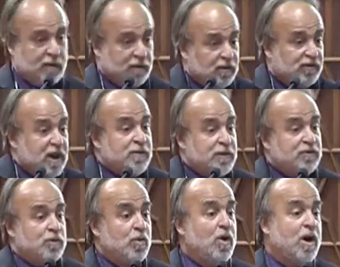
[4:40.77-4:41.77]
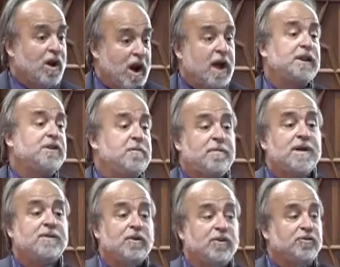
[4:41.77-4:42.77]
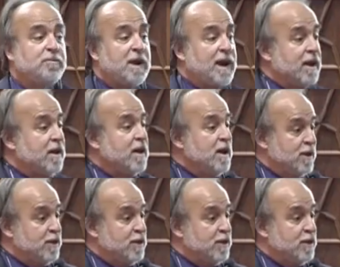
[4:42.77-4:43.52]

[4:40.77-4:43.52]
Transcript: to the extent that you are highly dependent on Japan,